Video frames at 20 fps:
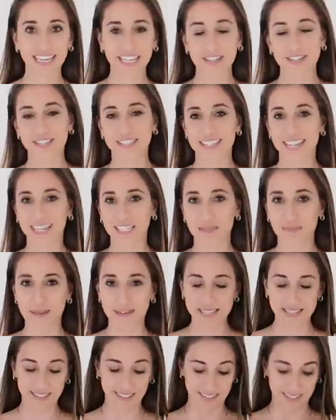Here's the next
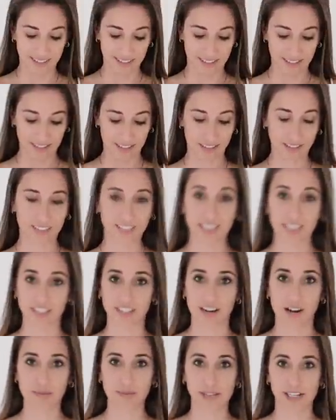piece, tank
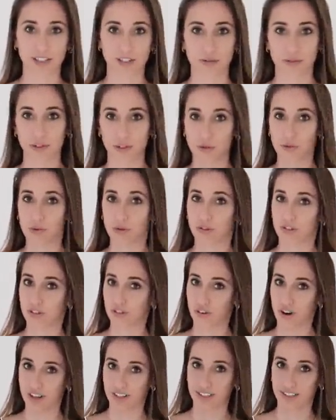top. It's actually really cool,
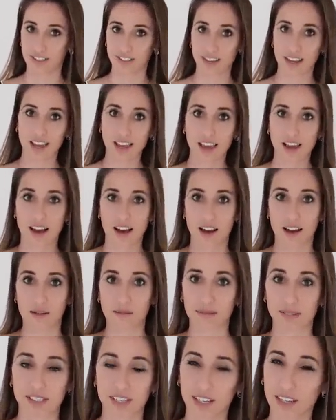crisscrosses.
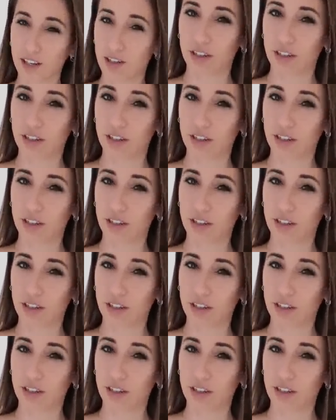Um, it's like